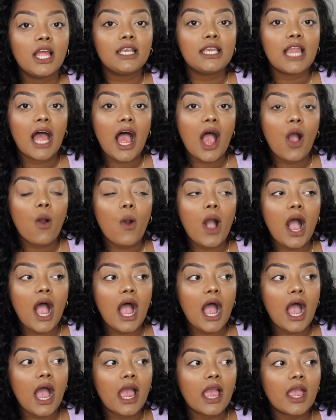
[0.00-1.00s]
Now,
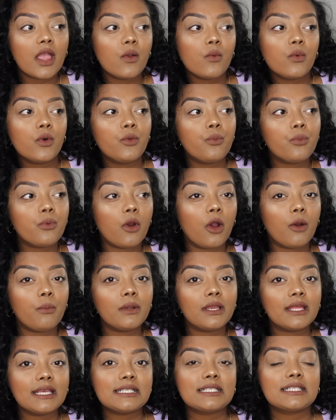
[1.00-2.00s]
I would
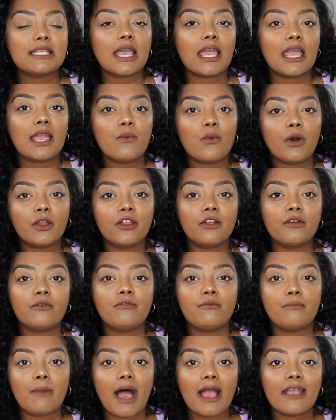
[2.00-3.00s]
probably say one
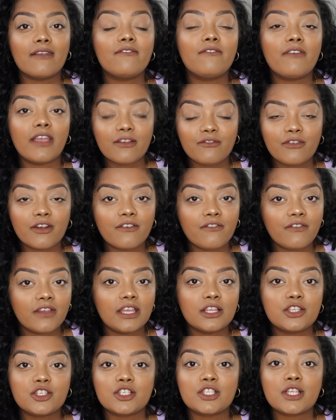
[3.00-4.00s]
of my favourite
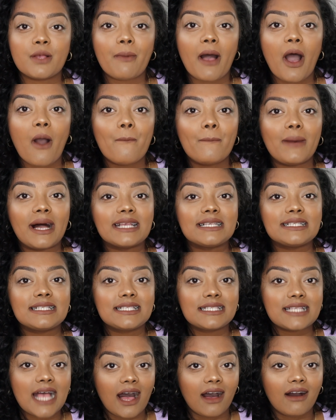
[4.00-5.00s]
features about
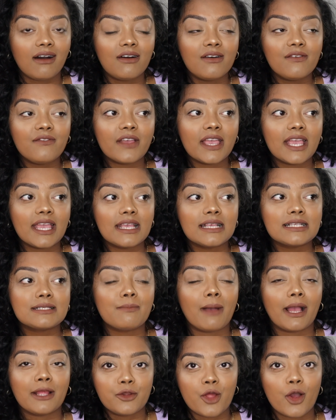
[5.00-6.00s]
myself
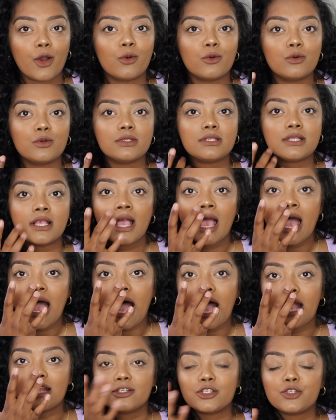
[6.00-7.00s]
is my nose.
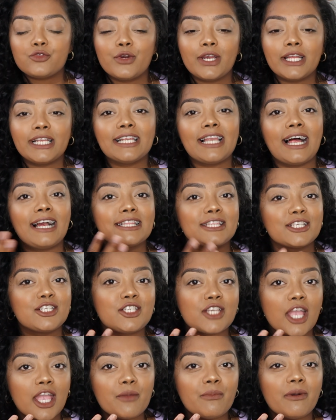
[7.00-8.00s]
I just really like the
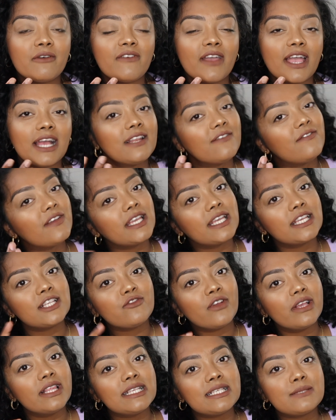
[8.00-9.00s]
shape of it, and I think
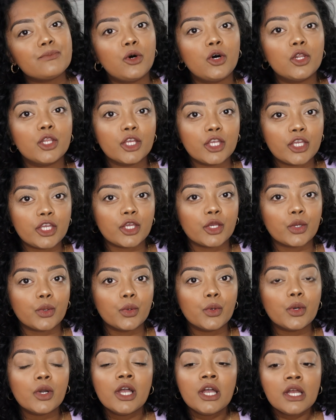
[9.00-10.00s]
it's really small and
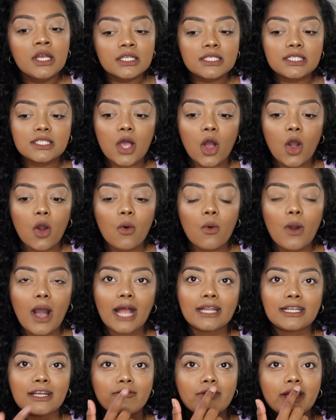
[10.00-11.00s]
cute. So,
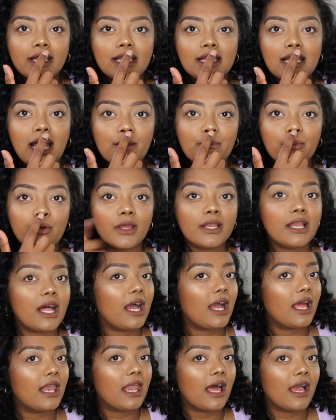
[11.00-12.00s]
and I really like putting
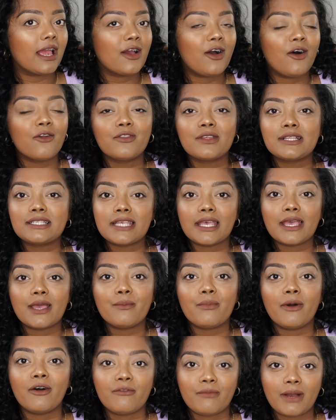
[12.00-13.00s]
highlight on the
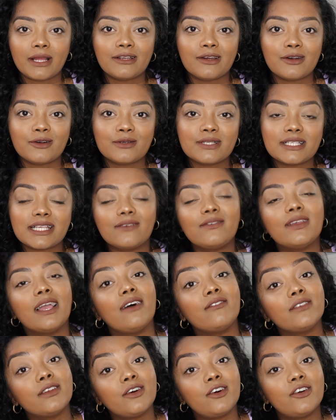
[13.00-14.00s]
tip of my nose, if you
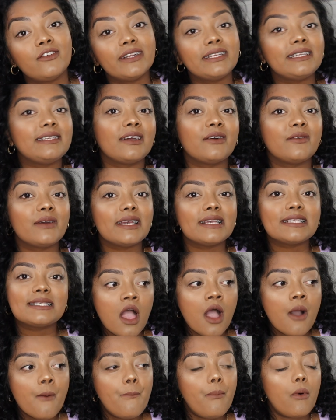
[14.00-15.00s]
haven't already noticed.
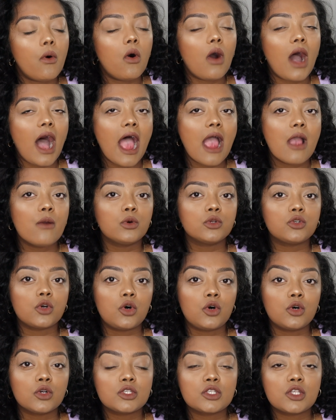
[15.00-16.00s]
But I would
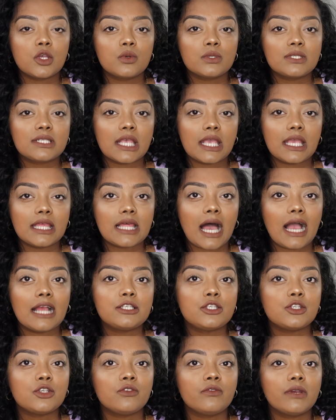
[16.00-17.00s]
also say that I
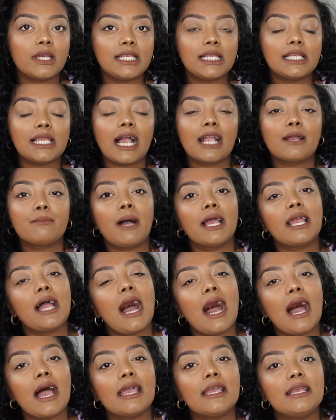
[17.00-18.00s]
do really like my
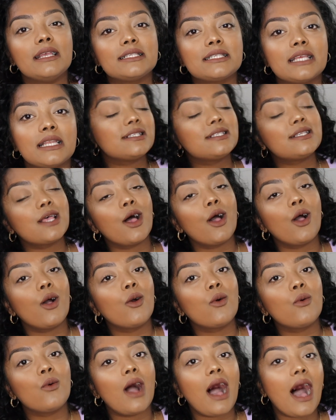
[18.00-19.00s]
eyes.
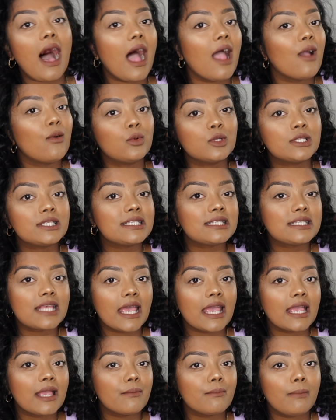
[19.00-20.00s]
So I would
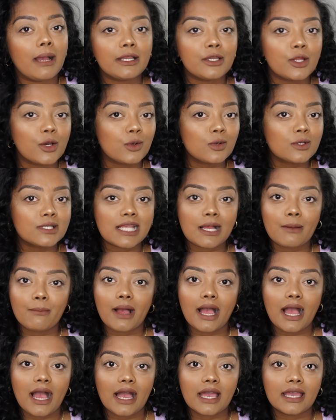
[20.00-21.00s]
say my nose and
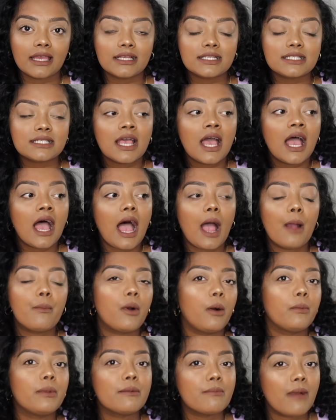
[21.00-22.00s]
my eyes are
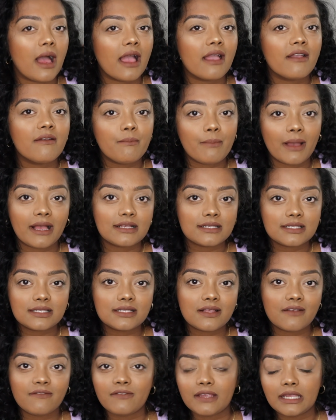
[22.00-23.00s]
probably my best
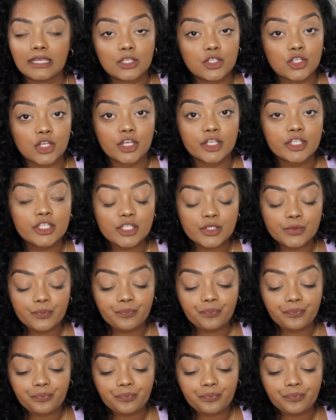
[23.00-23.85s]
features.